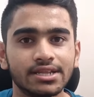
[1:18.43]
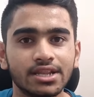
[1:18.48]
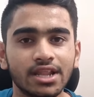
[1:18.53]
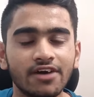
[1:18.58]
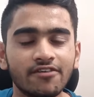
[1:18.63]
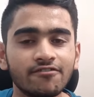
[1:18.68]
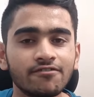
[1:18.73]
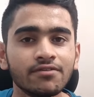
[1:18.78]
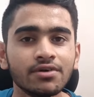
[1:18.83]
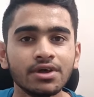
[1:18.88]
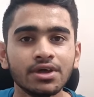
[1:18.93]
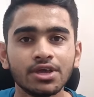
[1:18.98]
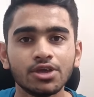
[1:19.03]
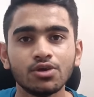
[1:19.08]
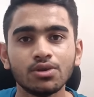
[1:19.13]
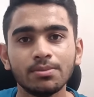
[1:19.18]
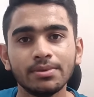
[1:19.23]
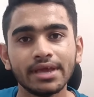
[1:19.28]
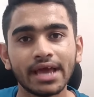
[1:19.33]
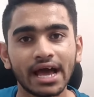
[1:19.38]
Now
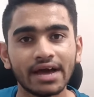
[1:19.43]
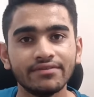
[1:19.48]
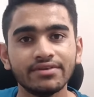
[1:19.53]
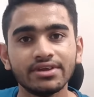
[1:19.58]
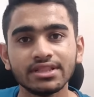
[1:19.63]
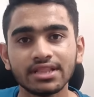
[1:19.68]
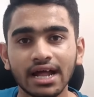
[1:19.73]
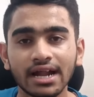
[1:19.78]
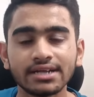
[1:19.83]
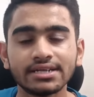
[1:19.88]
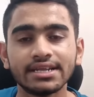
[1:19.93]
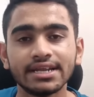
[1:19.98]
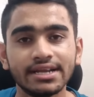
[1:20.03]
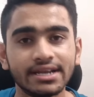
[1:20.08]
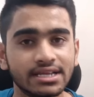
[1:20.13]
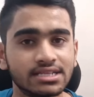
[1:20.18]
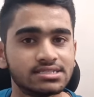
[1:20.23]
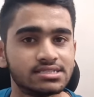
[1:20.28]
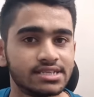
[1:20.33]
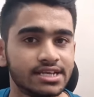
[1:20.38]
you'll be having that
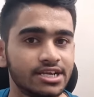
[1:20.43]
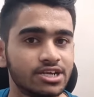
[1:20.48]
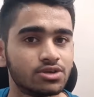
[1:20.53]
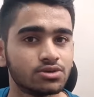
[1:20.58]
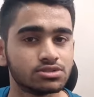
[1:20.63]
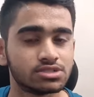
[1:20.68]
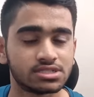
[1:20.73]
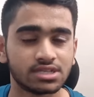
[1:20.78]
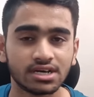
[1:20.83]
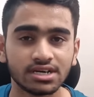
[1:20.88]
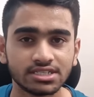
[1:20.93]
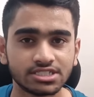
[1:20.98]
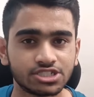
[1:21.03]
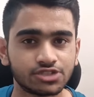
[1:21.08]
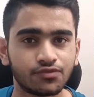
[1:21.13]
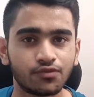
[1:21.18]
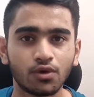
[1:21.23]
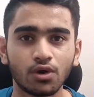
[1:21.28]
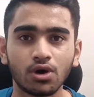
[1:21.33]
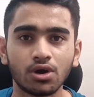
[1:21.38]
tendency to search
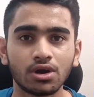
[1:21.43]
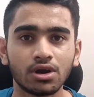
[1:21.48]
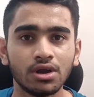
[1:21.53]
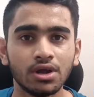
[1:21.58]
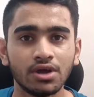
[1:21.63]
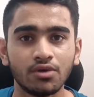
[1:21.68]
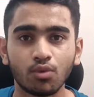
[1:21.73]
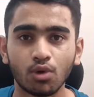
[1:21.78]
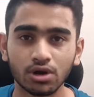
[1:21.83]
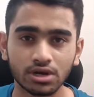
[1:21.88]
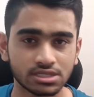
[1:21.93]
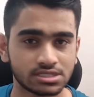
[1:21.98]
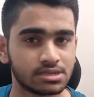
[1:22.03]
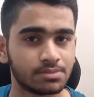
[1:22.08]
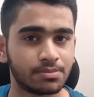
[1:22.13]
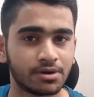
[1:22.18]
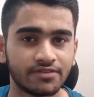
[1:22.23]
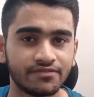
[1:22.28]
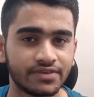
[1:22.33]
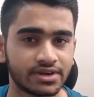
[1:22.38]
for what is the
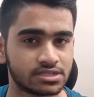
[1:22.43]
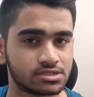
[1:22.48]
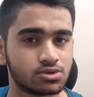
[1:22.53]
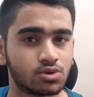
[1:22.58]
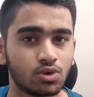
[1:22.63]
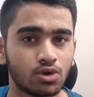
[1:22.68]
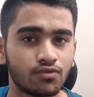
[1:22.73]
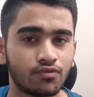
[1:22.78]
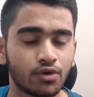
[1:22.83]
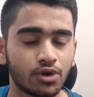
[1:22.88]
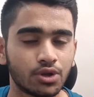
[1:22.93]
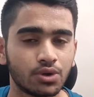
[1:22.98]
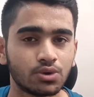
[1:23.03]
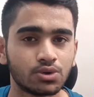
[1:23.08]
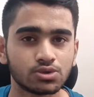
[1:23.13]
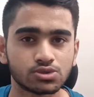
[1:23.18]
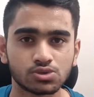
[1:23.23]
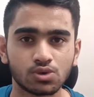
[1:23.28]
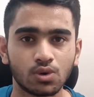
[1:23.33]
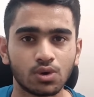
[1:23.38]
perfect score for you
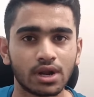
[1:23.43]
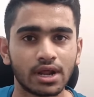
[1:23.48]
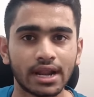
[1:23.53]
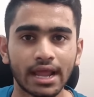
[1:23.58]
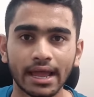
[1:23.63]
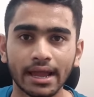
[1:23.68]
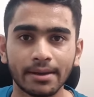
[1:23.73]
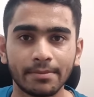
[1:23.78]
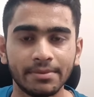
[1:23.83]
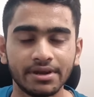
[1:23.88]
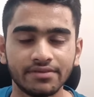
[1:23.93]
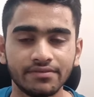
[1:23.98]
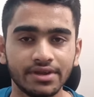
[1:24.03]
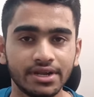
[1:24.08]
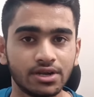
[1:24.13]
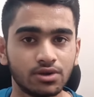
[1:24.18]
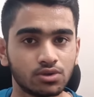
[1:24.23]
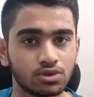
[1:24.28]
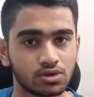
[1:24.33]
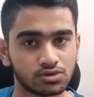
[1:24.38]
to score a rank
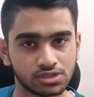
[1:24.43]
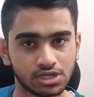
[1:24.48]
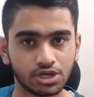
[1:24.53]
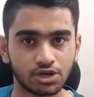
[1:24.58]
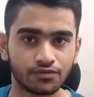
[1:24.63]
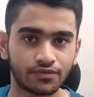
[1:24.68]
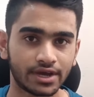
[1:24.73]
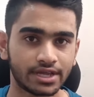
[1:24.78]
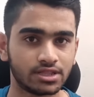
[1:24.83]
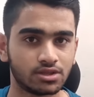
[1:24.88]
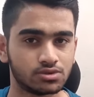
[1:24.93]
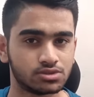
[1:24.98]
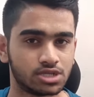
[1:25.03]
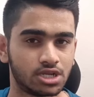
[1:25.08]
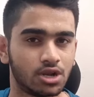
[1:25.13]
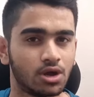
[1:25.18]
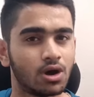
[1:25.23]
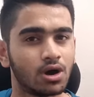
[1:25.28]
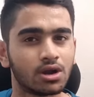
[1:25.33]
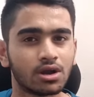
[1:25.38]
between 2000 to
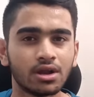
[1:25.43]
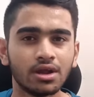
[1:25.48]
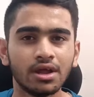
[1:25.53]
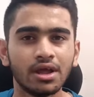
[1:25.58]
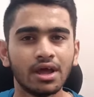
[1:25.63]
5000 or